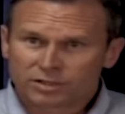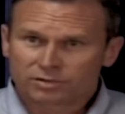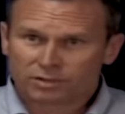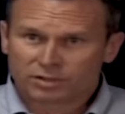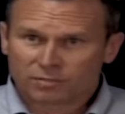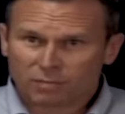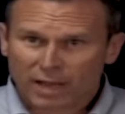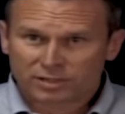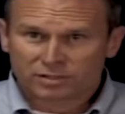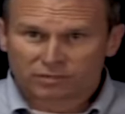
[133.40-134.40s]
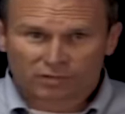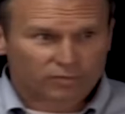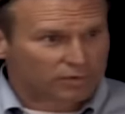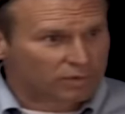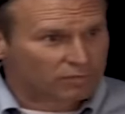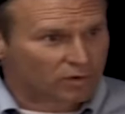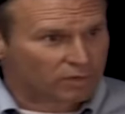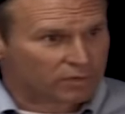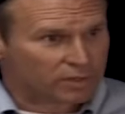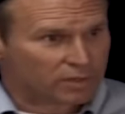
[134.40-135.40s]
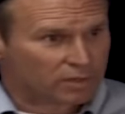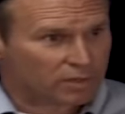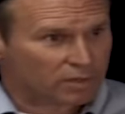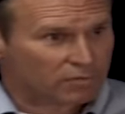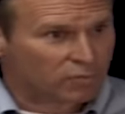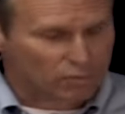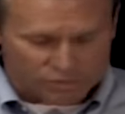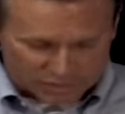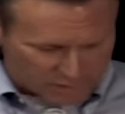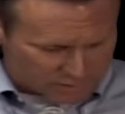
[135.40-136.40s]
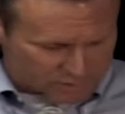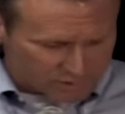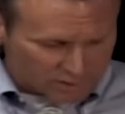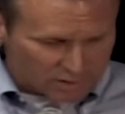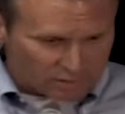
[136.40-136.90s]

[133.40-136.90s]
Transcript: So it's a massive effort involving 4 states,